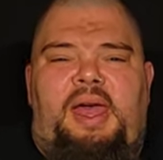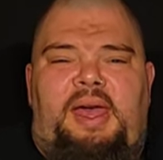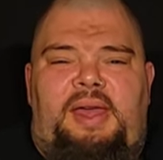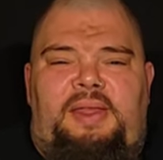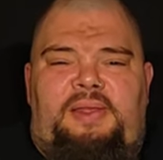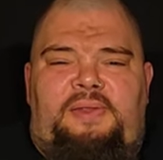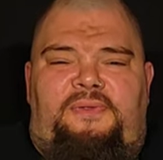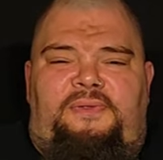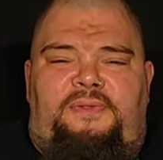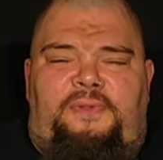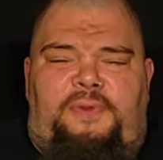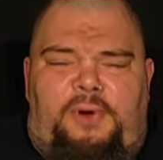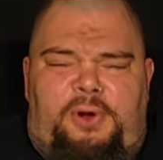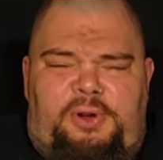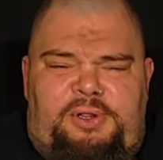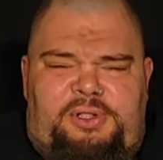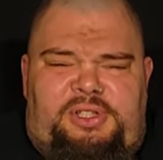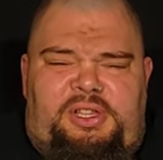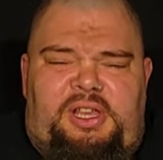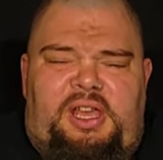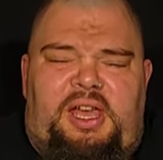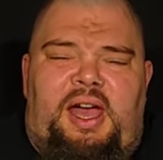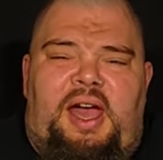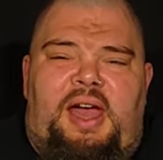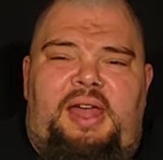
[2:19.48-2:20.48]
And the
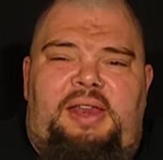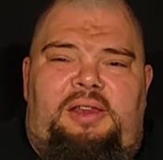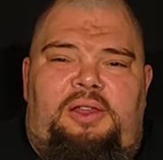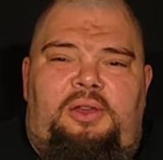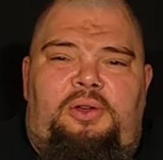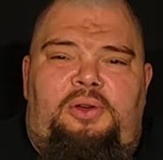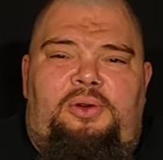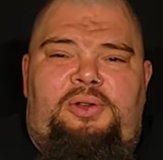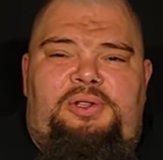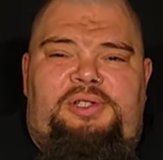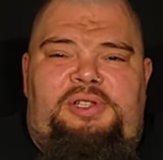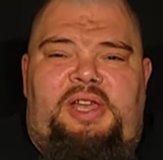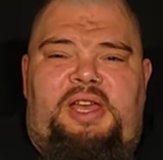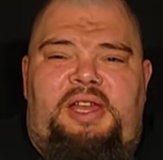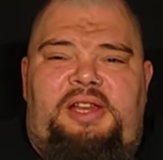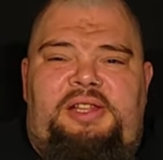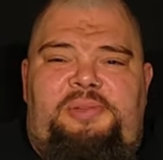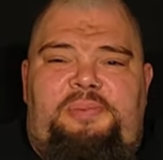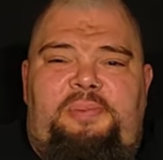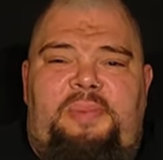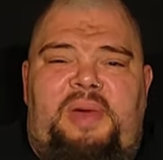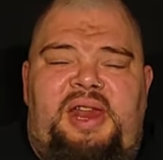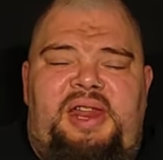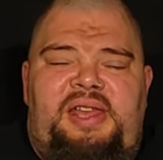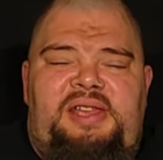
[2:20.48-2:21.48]
first thing I do is get
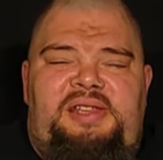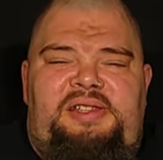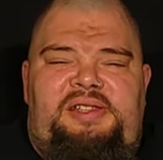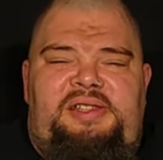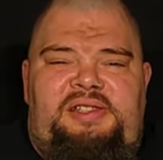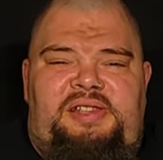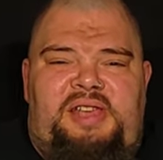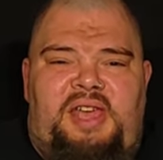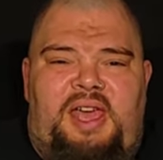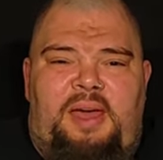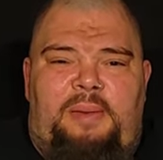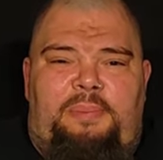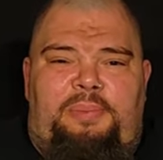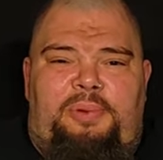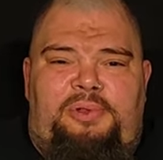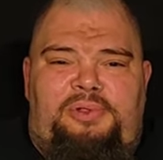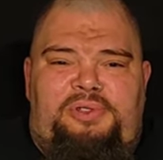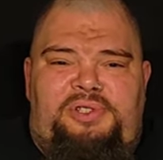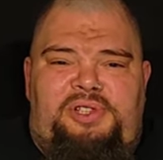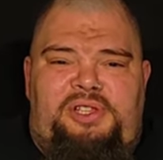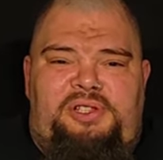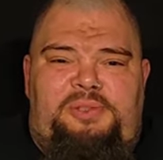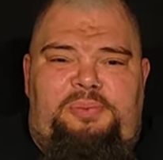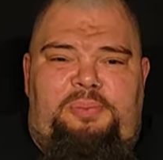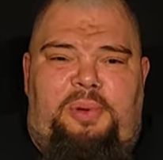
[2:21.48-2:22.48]
as many
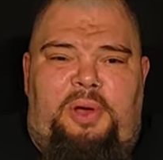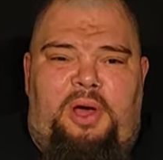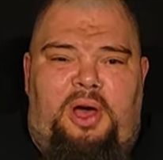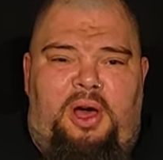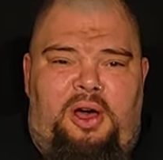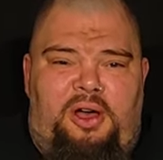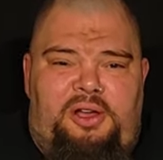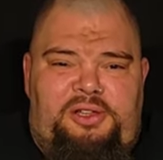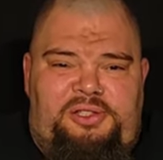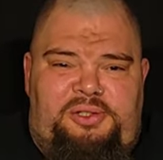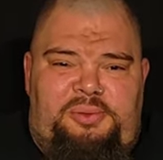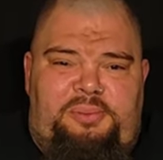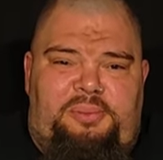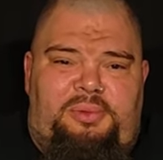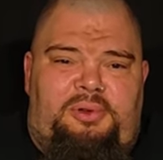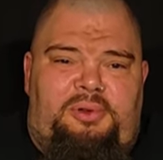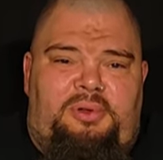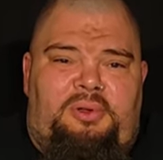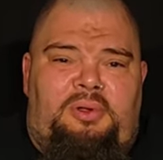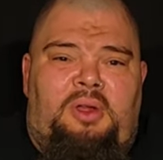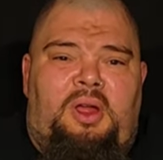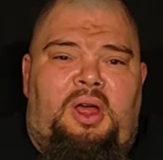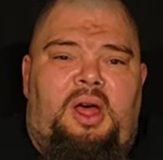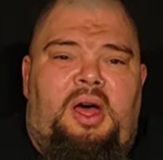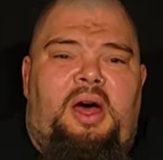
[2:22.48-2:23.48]
samples as
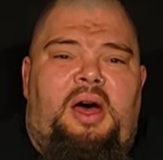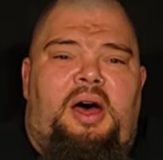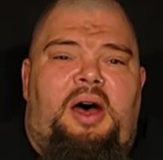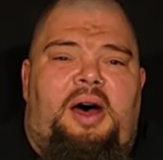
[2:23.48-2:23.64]
possible